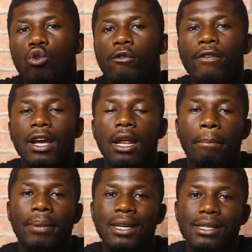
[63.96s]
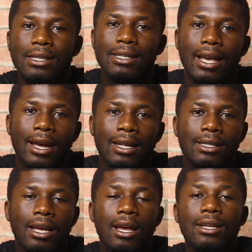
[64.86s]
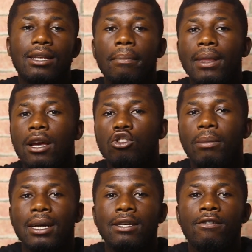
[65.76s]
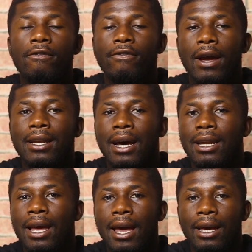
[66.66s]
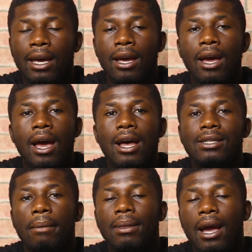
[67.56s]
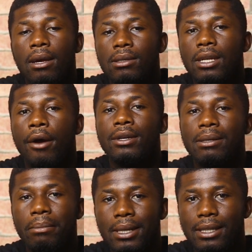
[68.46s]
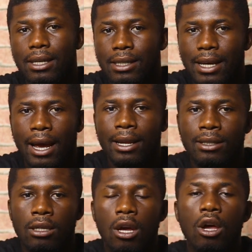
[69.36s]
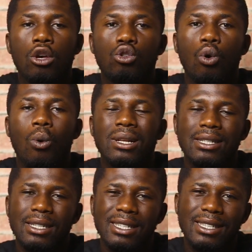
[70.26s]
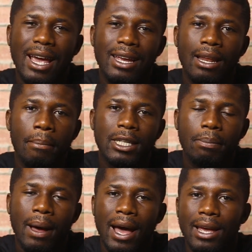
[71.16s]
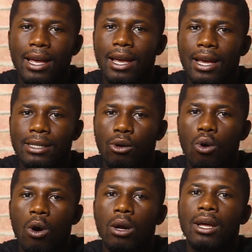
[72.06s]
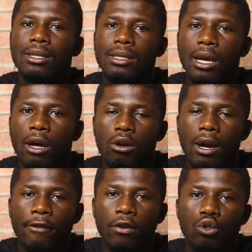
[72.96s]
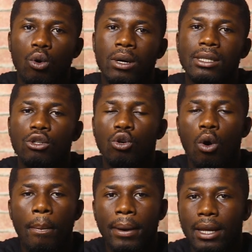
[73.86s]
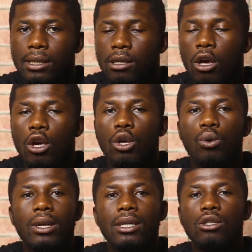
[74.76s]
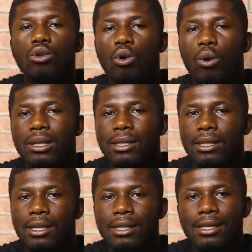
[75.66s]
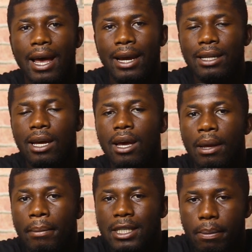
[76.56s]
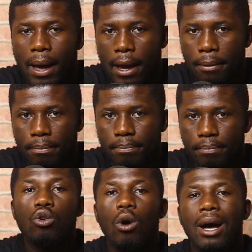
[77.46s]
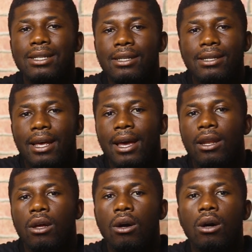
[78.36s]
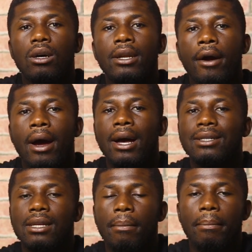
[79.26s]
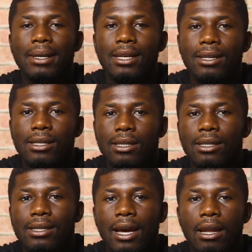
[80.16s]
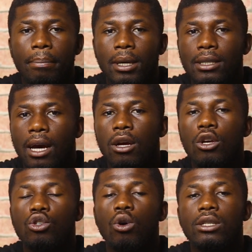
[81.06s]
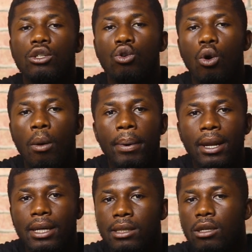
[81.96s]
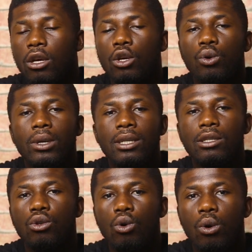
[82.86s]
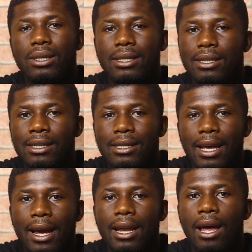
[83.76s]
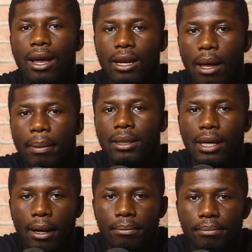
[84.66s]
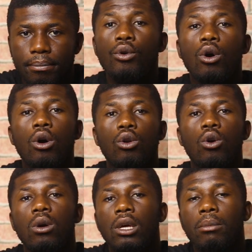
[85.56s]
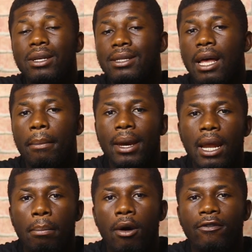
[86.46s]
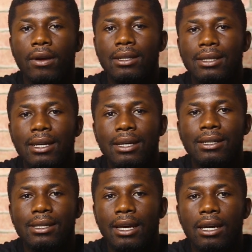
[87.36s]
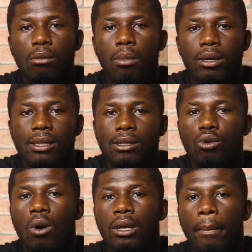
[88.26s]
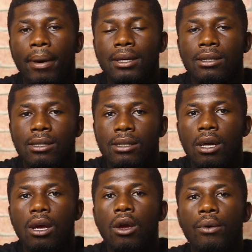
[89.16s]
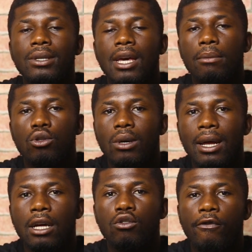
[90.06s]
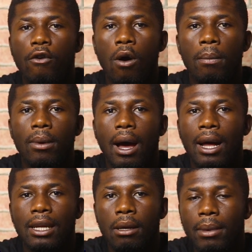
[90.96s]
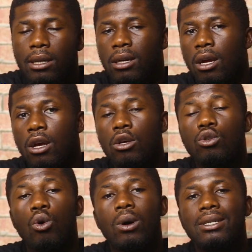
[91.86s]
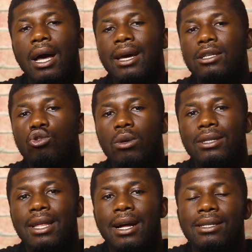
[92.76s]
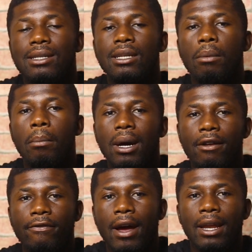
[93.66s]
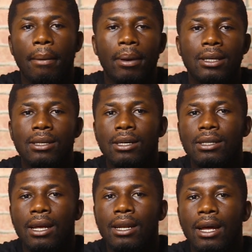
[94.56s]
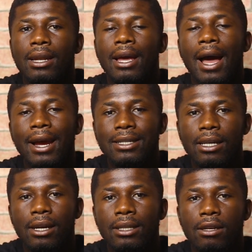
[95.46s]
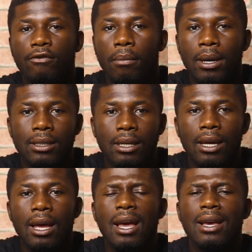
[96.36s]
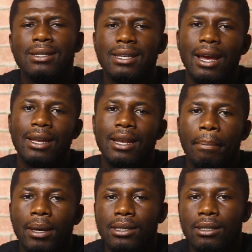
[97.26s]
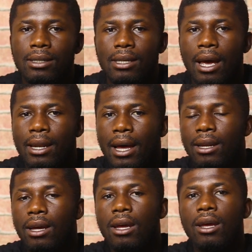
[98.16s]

you find beans inside it. Sometimes you might even find an egg, and sometimes there is meat inside it. So what is inside the meat pie is called steganography. So until you open it, you wouldn't know what is inside the meat pie. So as he said, there are some messages inside the picture. So until you open it, you wouldn't know what is inside the picture. So you all know images are made up of single boxes called the pixels, which comes together to form an image. So what hackers do is that they modify the pixels and then they hide secret information inside the pixels, and then